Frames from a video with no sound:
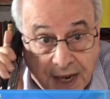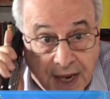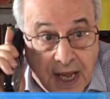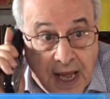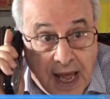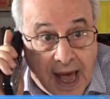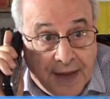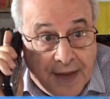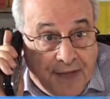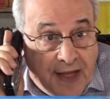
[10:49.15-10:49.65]

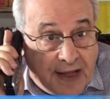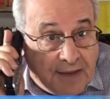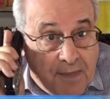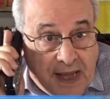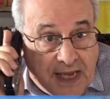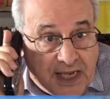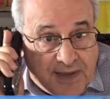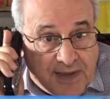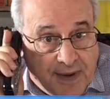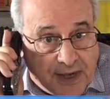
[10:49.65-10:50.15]
And that
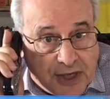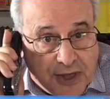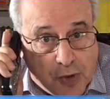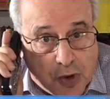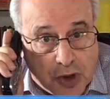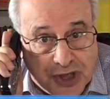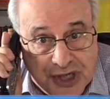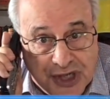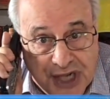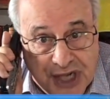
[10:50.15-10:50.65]
makes much more
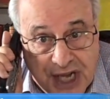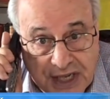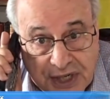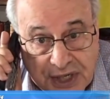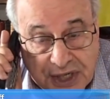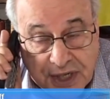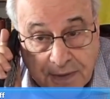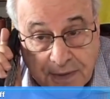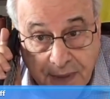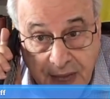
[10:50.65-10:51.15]
sense to
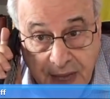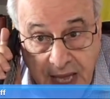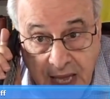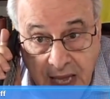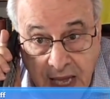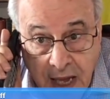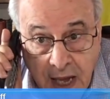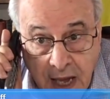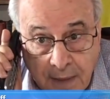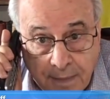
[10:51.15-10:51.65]
me.
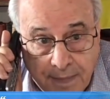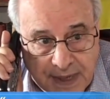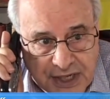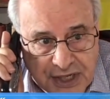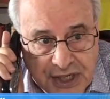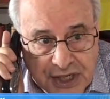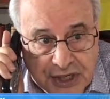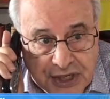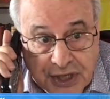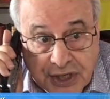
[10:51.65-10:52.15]

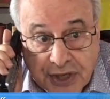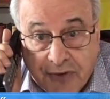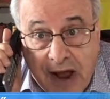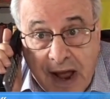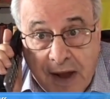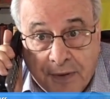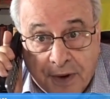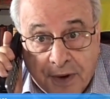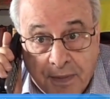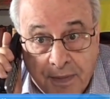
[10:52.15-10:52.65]
Businesses around
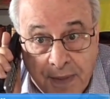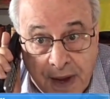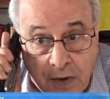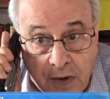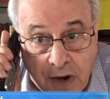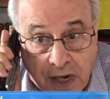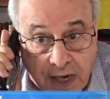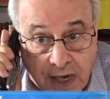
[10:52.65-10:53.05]
America